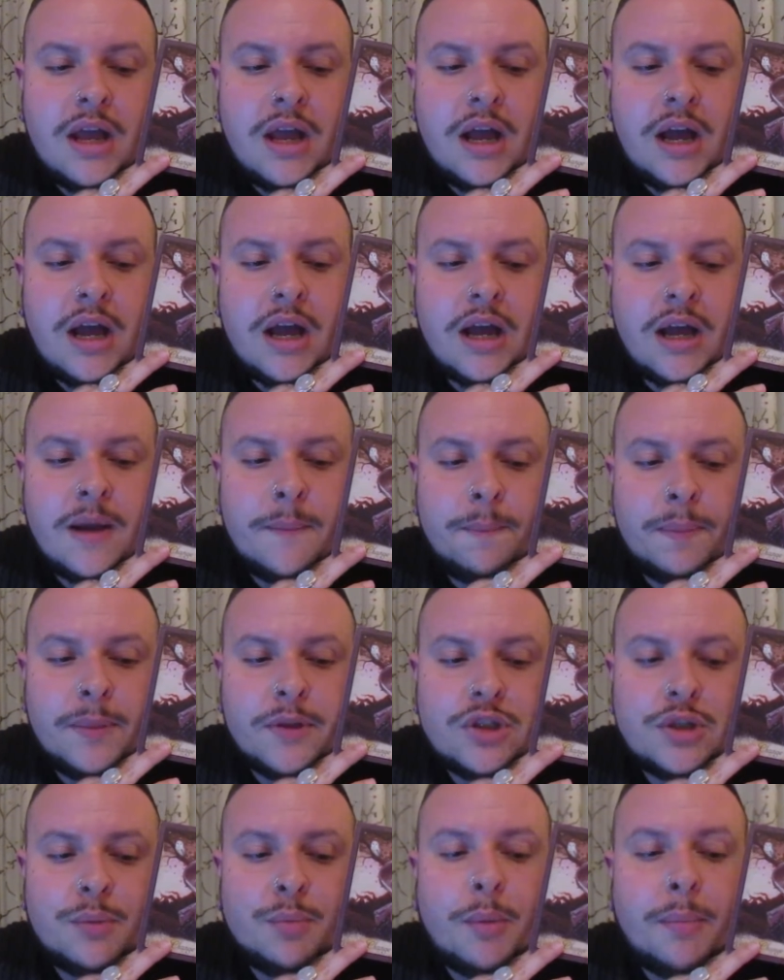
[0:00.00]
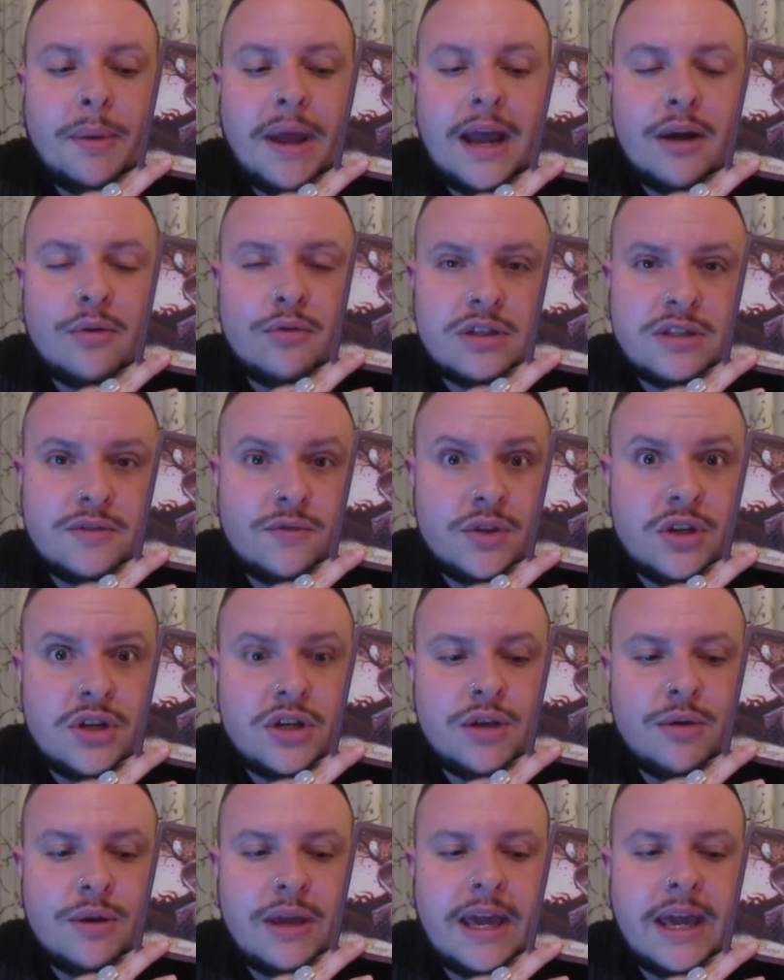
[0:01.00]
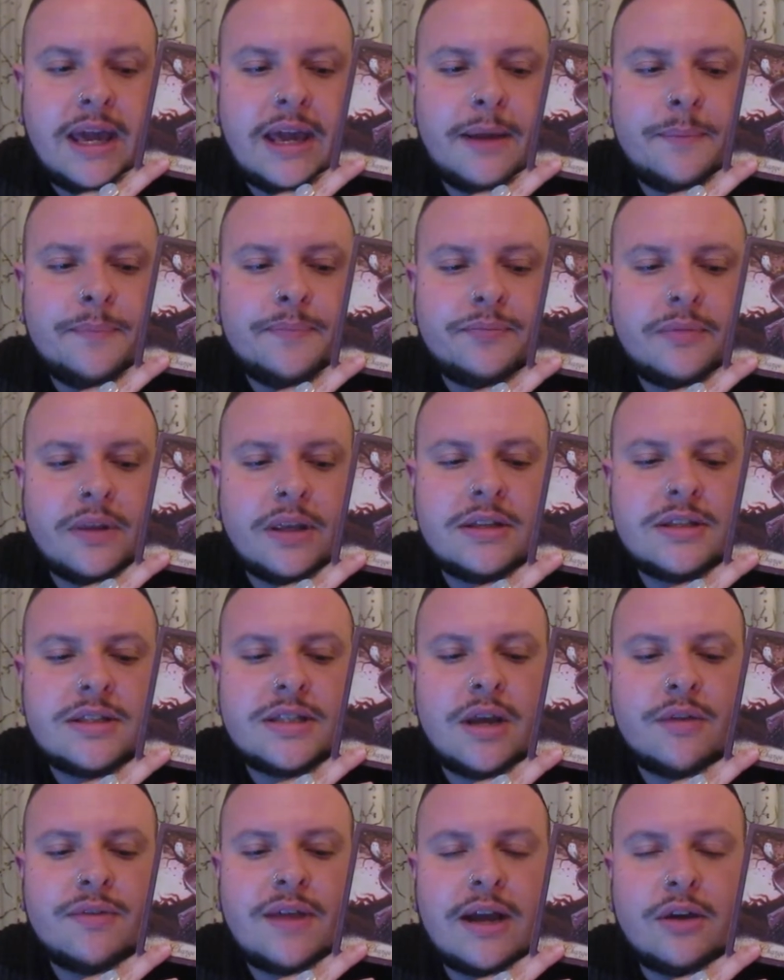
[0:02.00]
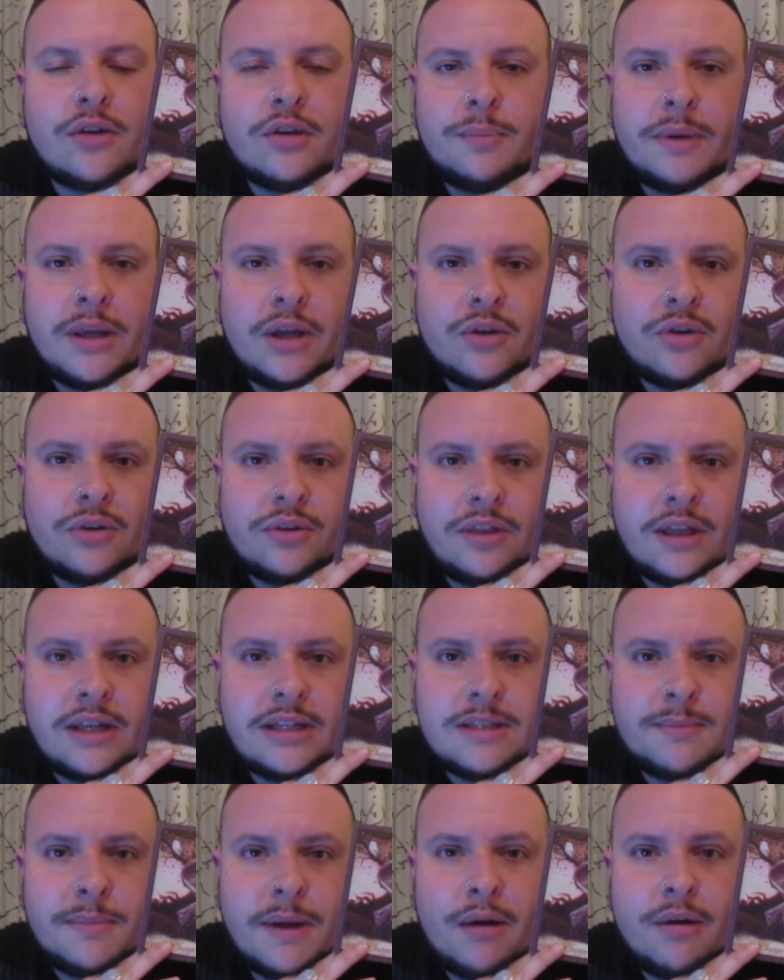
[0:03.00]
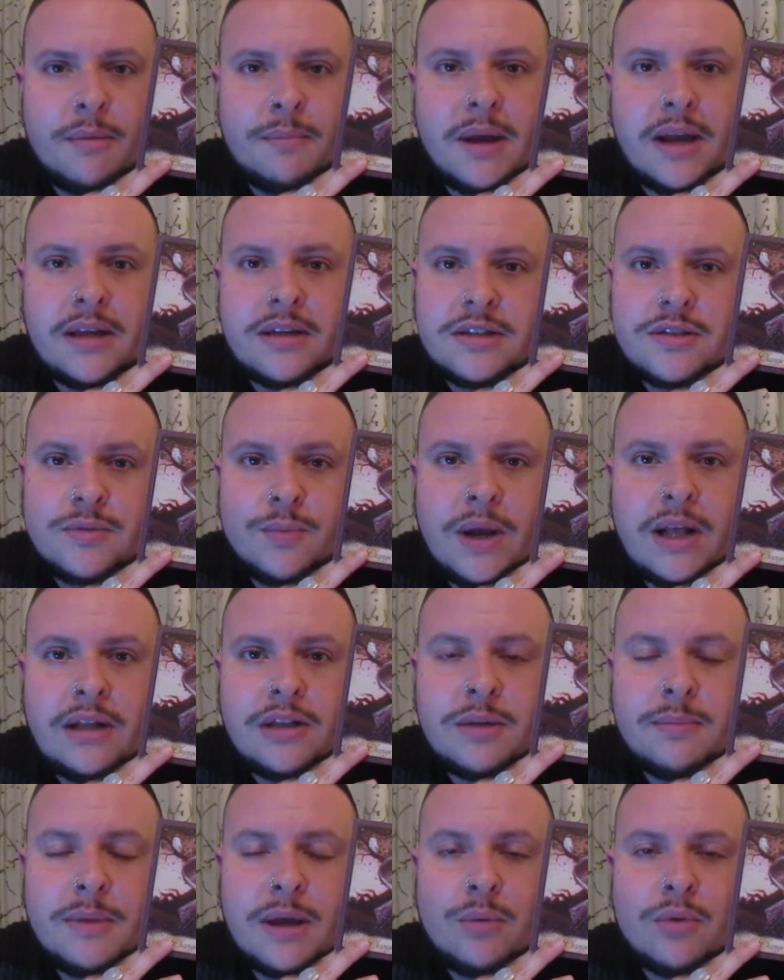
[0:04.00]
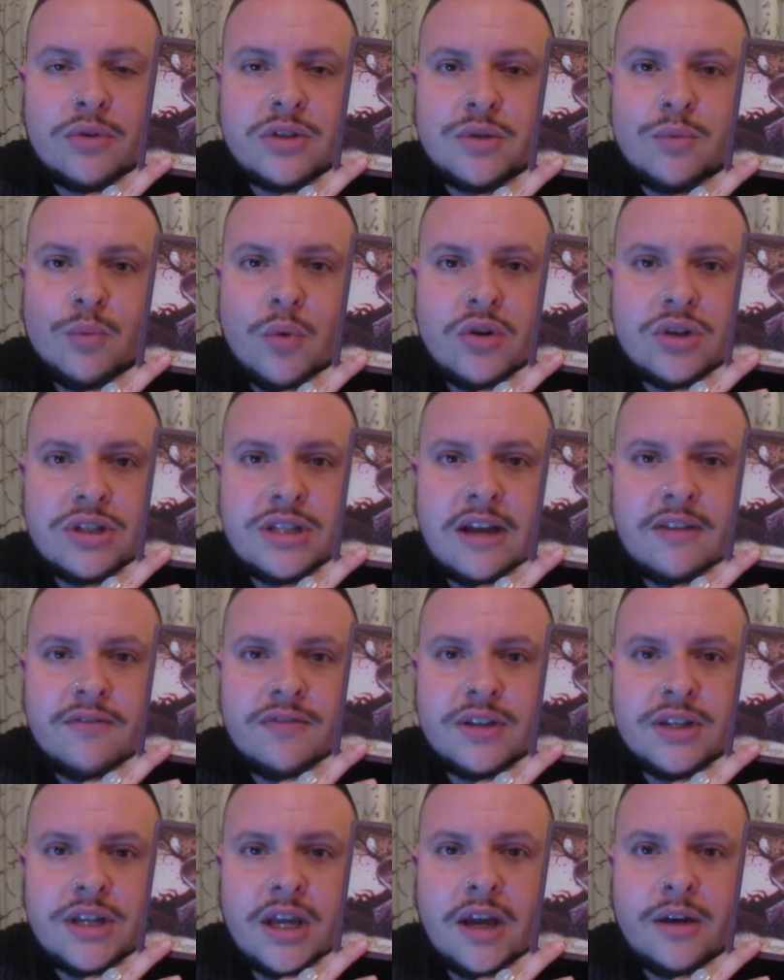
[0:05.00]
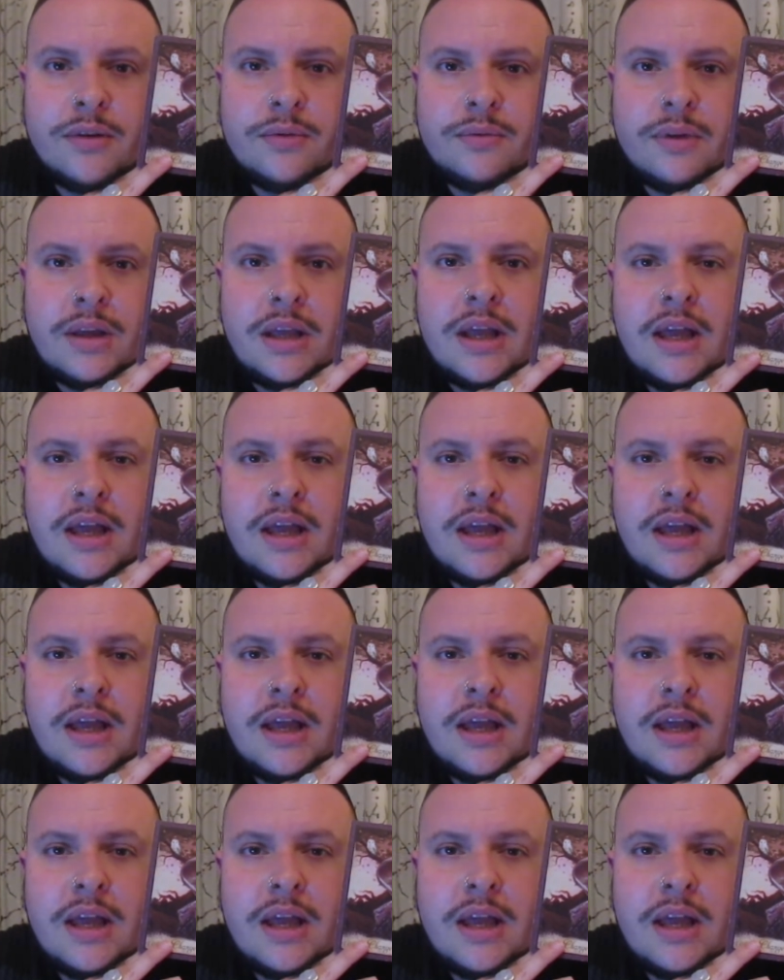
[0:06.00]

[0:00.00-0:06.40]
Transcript: to prepare us for the new year. So that could be a good thing to bear in mind as well. You may want to watch that video.